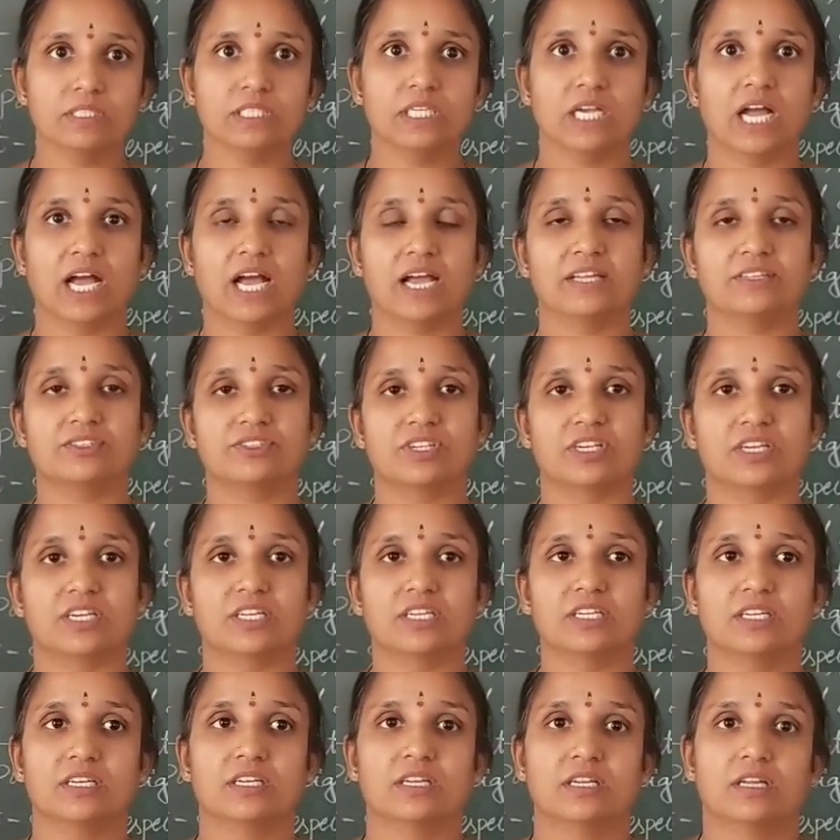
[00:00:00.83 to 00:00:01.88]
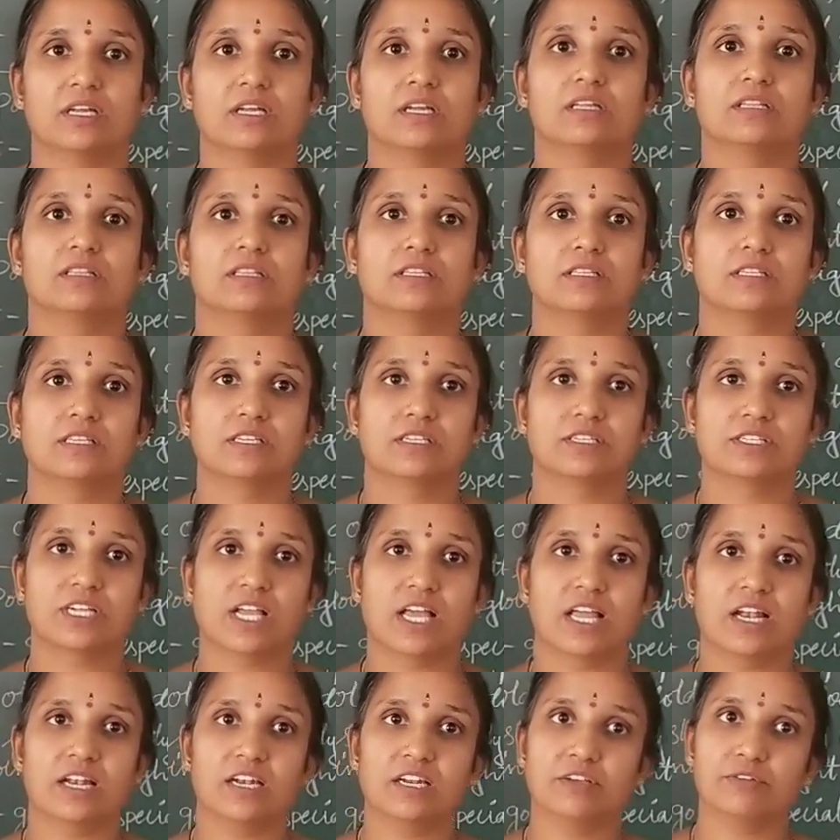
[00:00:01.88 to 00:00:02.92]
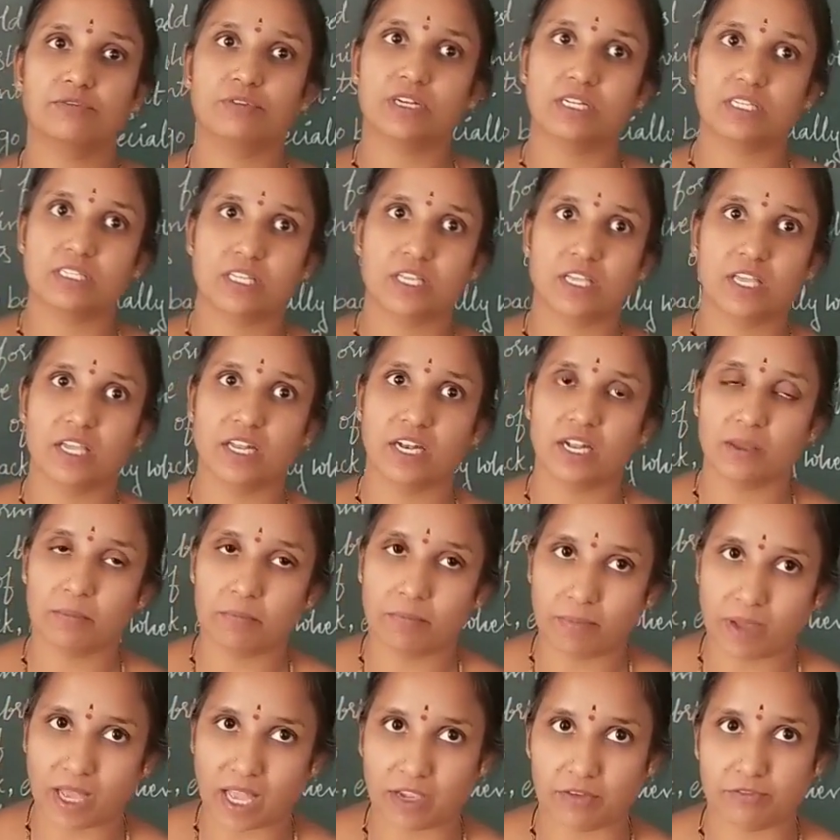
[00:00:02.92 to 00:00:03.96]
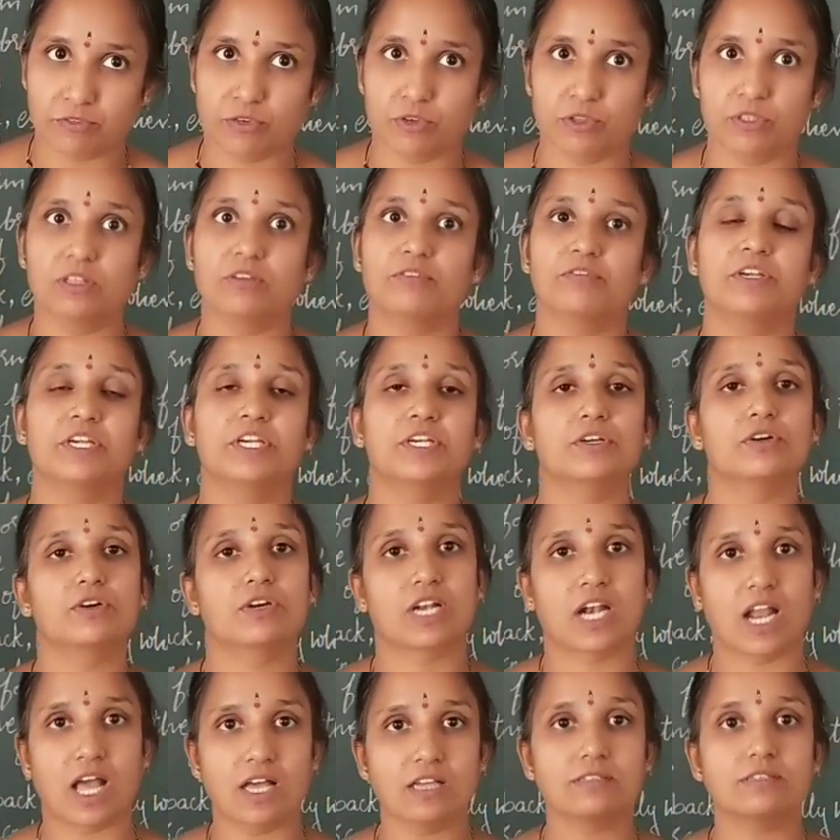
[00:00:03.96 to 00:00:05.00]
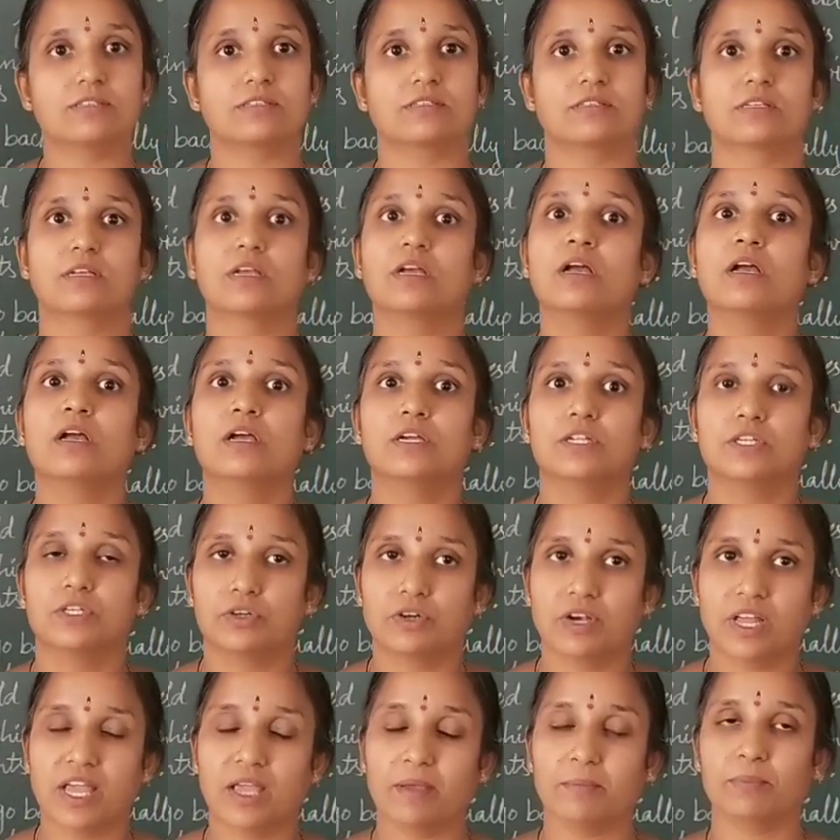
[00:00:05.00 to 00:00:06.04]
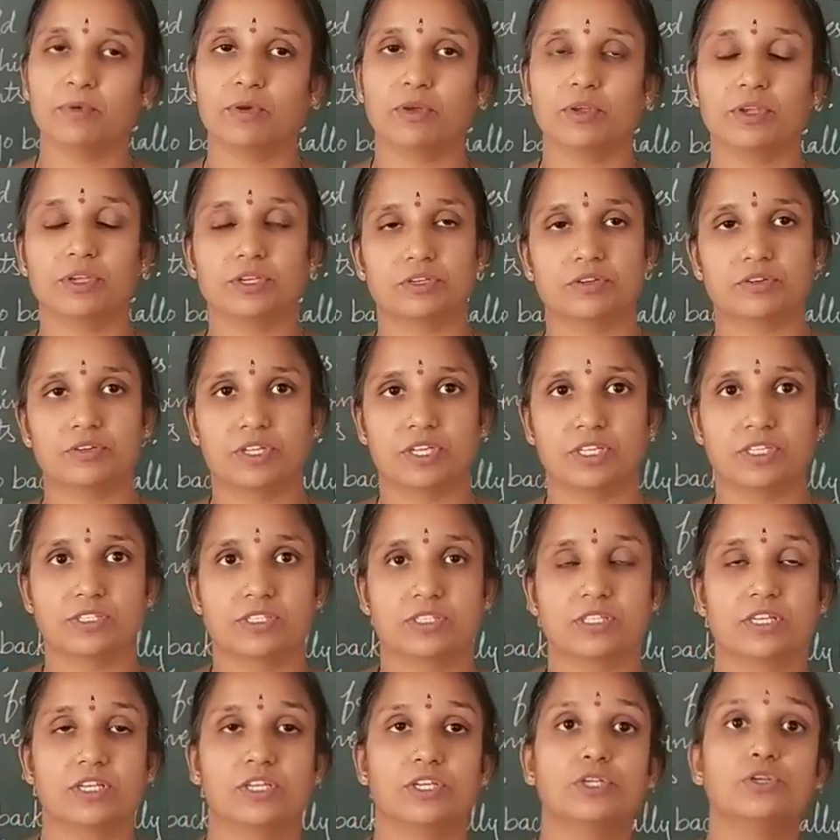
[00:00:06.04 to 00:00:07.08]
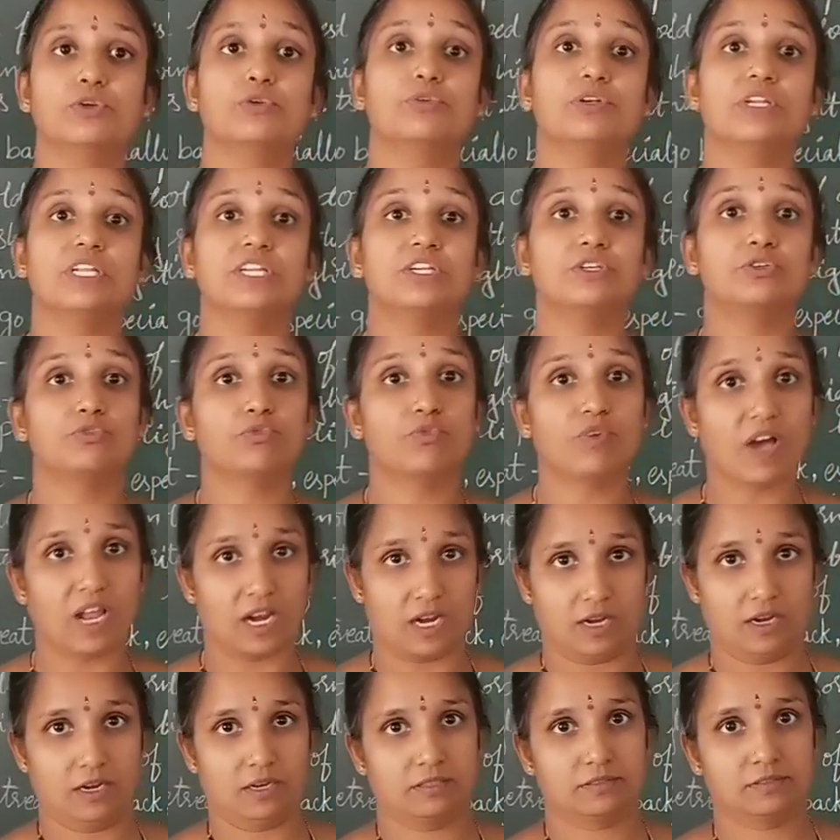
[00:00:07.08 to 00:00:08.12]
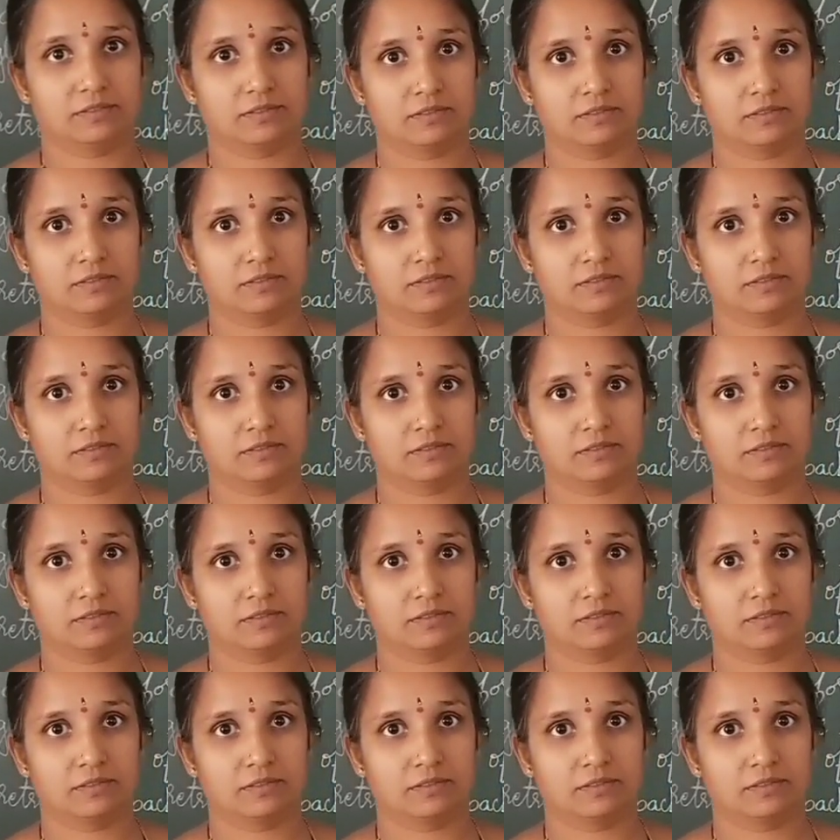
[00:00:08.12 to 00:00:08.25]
Hi children, this is Shalini. Once again I am back for the video class. Today I am going to teach the unit 1.